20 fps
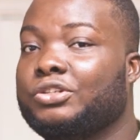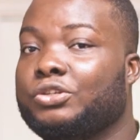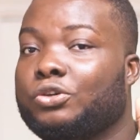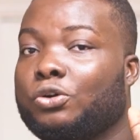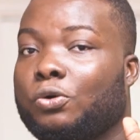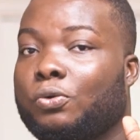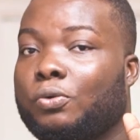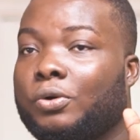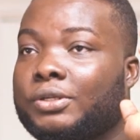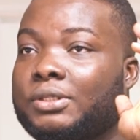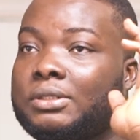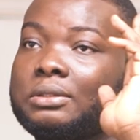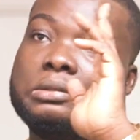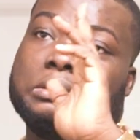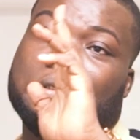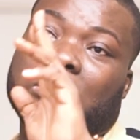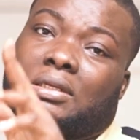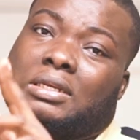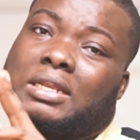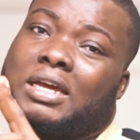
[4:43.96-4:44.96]
your
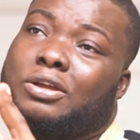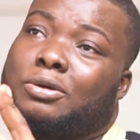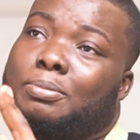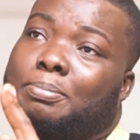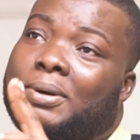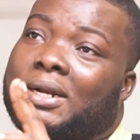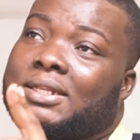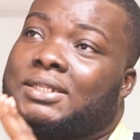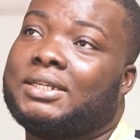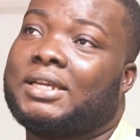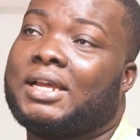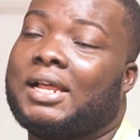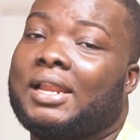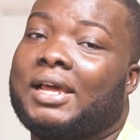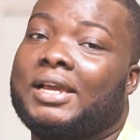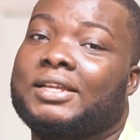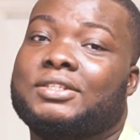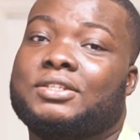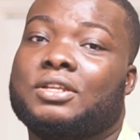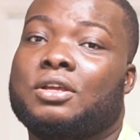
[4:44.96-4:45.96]
either your practical
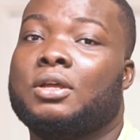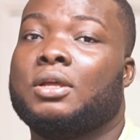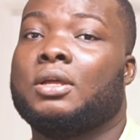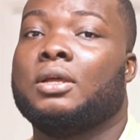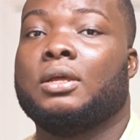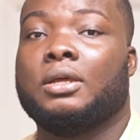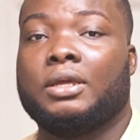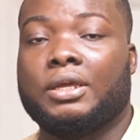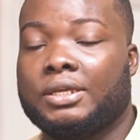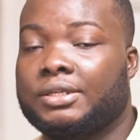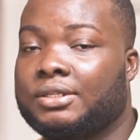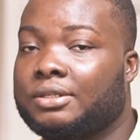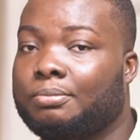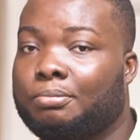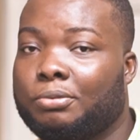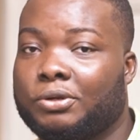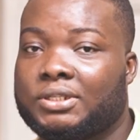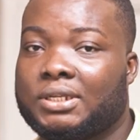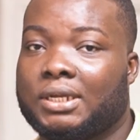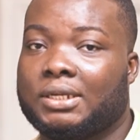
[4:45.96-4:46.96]
light is
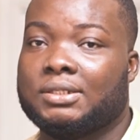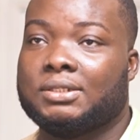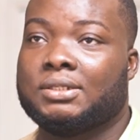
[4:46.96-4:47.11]
important.